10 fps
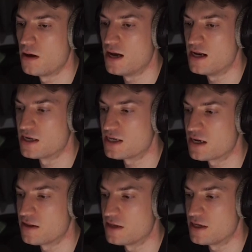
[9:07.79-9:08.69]
and
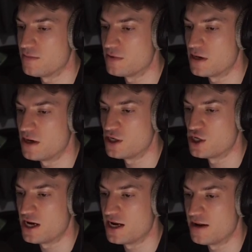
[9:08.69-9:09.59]
exactly the same side
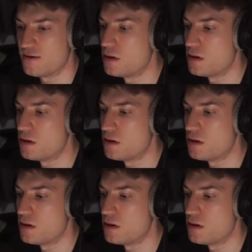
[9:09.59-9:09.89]
chain.